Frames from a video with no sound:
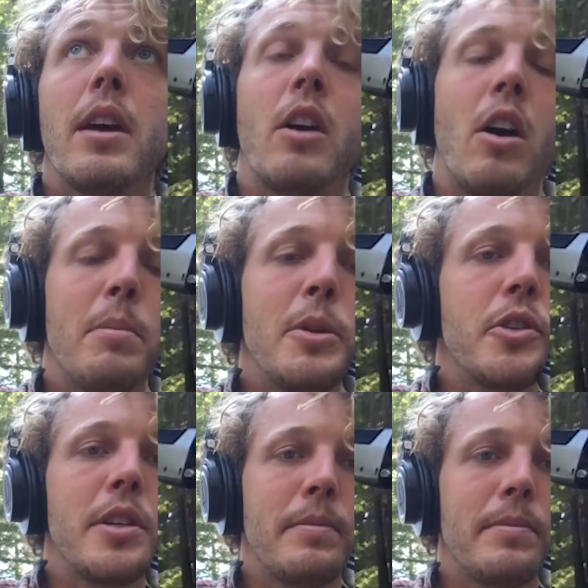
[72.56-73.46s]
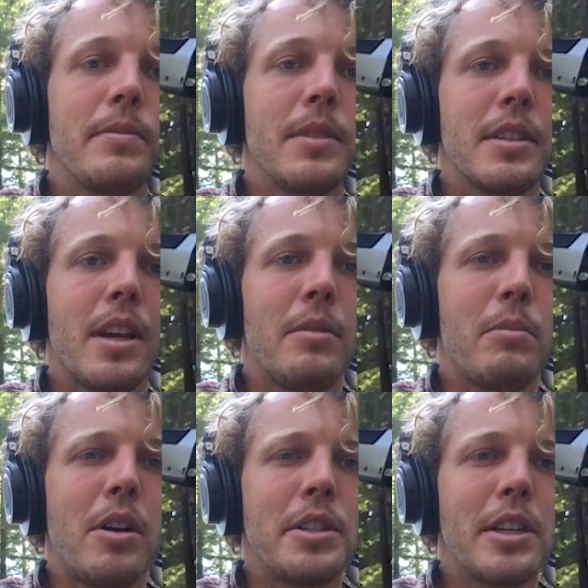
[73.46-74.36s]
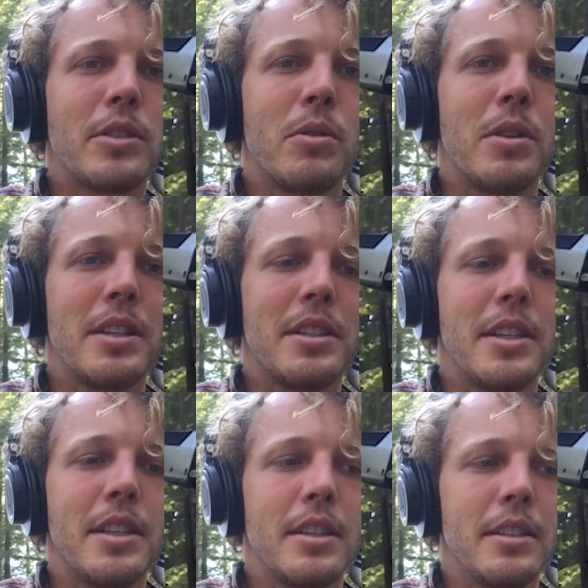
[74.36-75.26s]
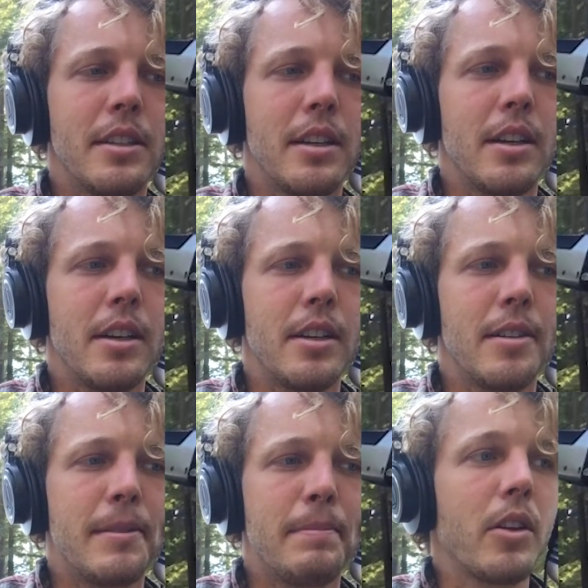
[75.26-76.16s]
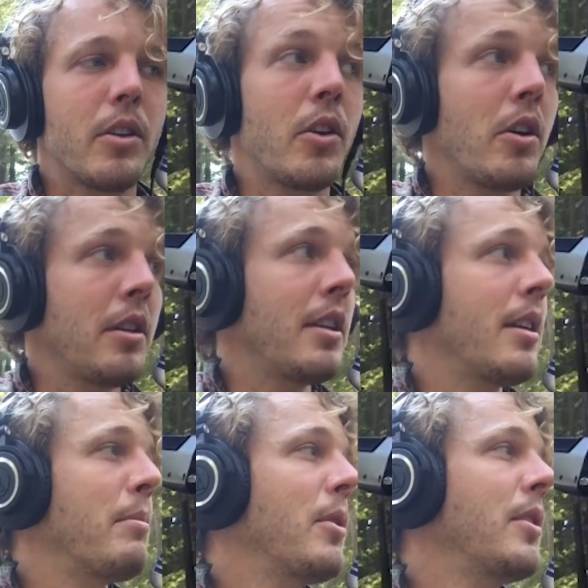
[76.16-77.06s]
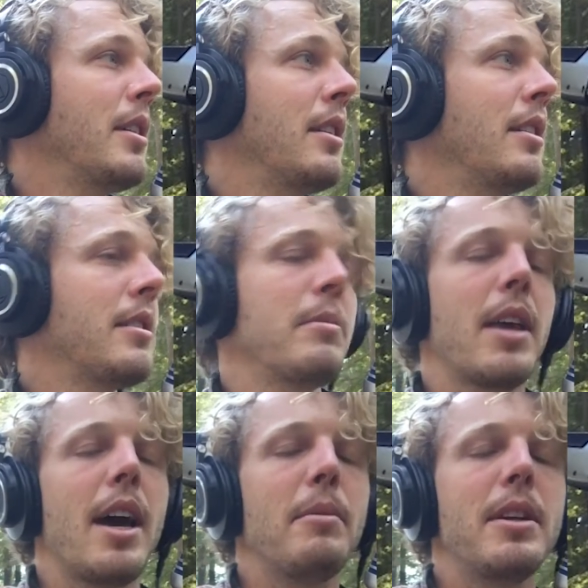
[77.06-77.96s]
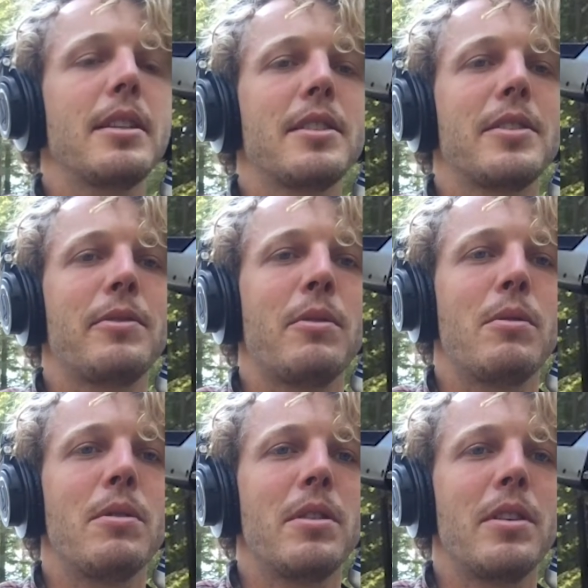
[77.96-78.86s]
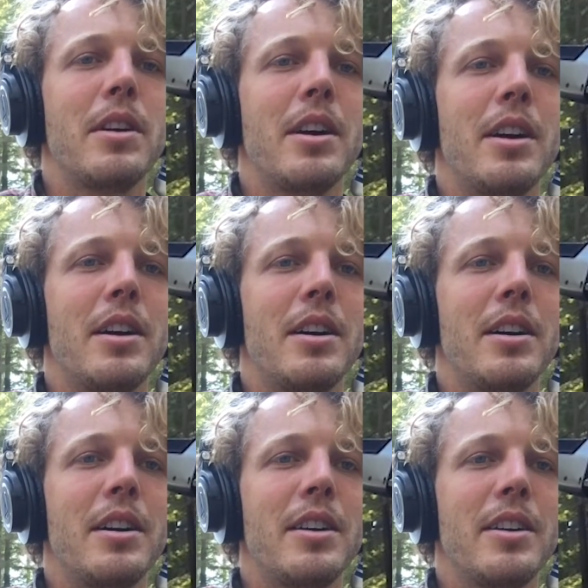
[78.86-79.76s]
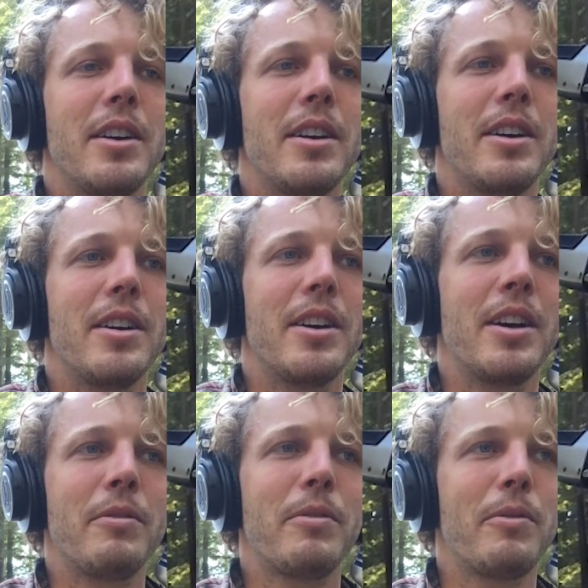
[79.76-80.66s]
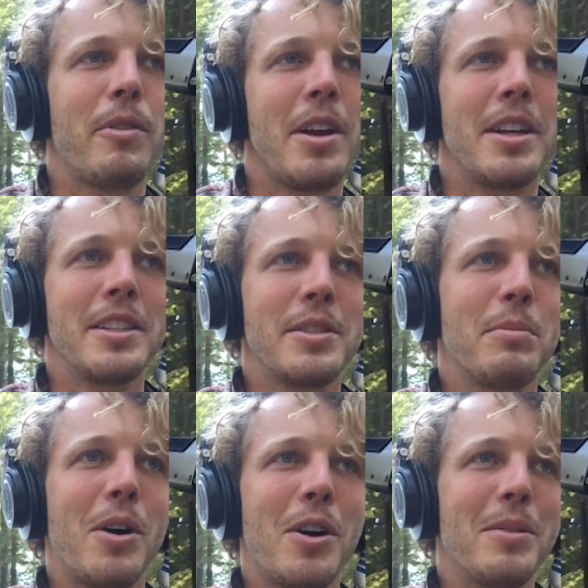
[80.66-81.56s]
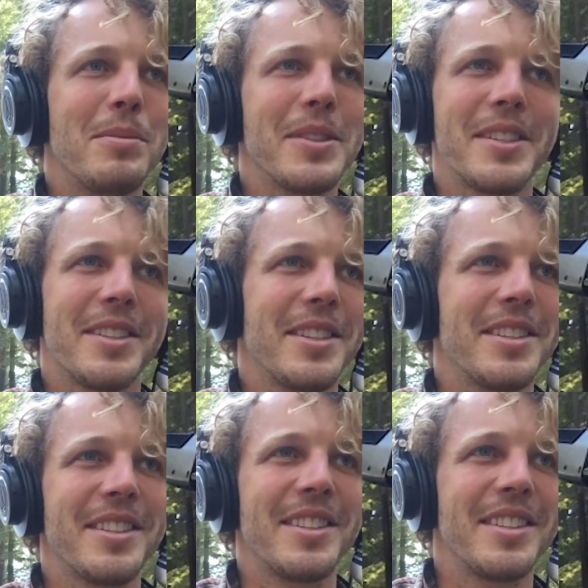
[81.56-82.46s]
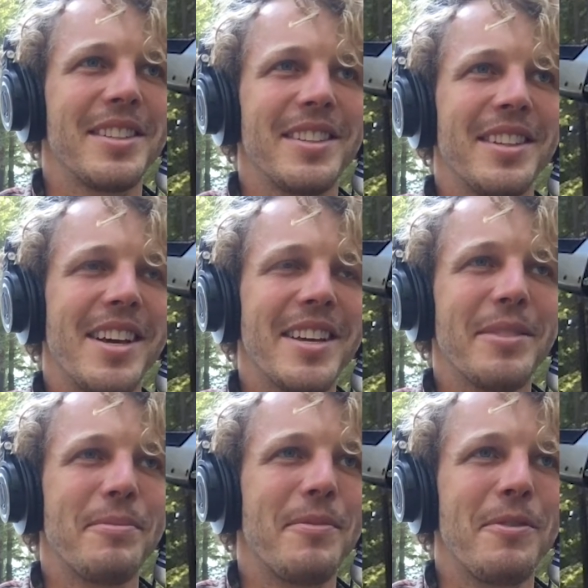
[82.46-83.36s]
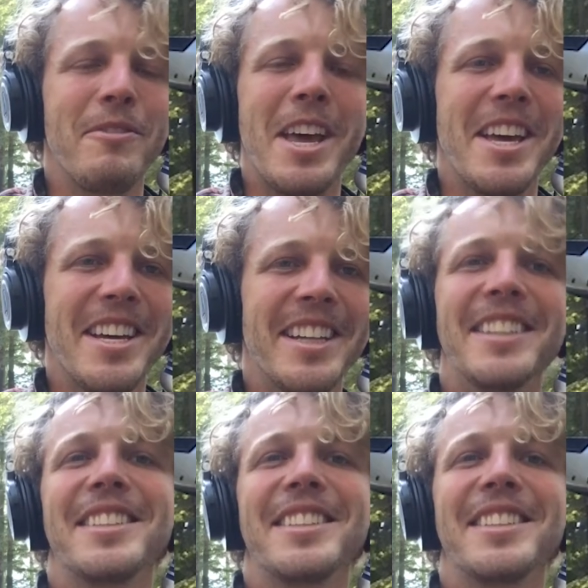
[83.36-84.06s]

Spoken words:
Carpentry. It's kind of project oriented, and currently I'm building some cabinets for a friend's mom's van,